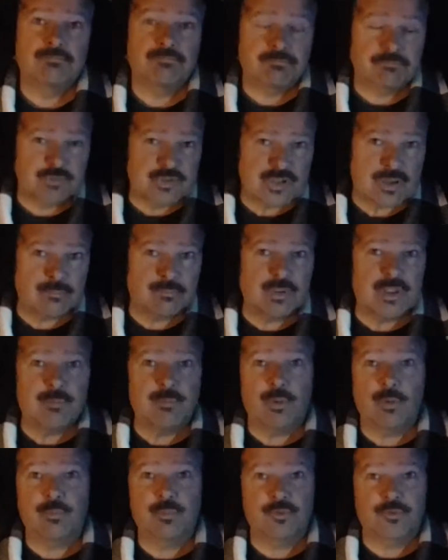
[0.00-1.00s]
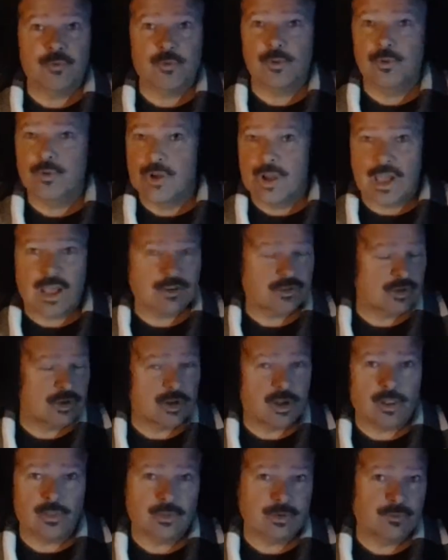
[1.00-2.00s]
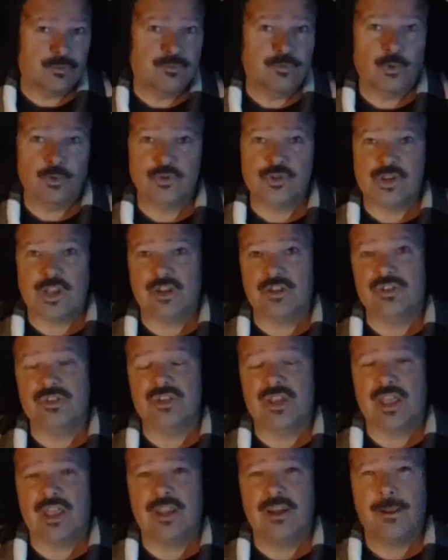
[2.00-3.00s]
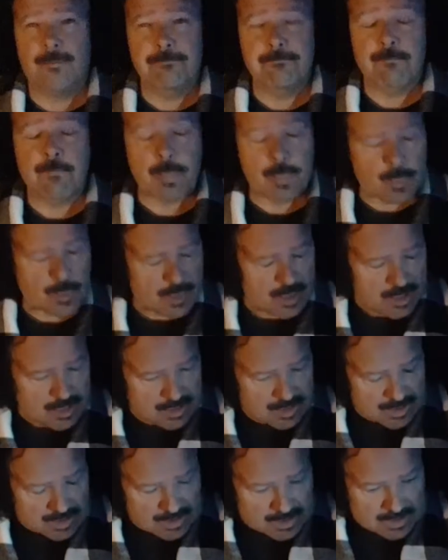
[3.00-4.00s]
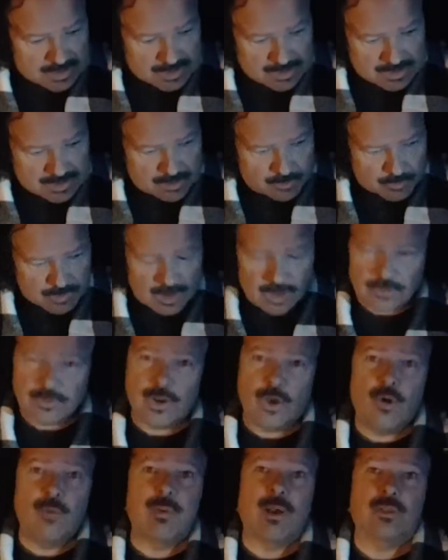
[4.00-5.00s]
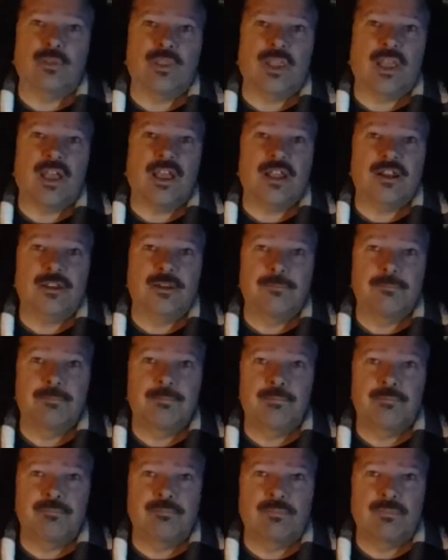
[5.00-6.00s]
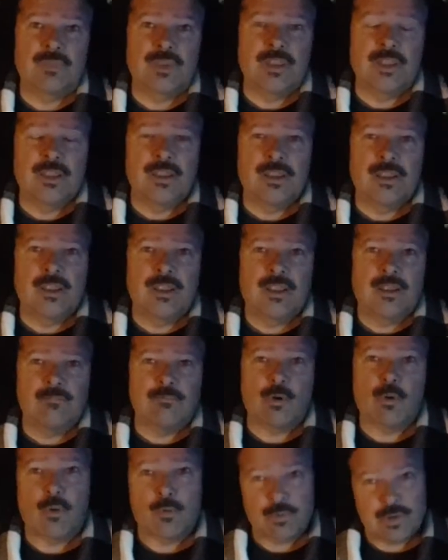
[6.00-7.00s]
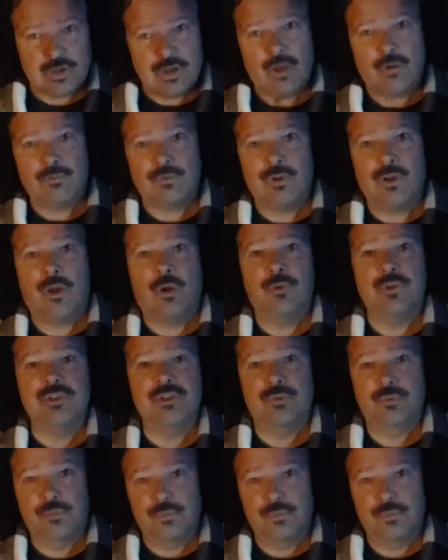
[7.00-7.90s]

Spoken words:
Some people prefer not to call it a full genocide. We all know about that. But what we don't know is the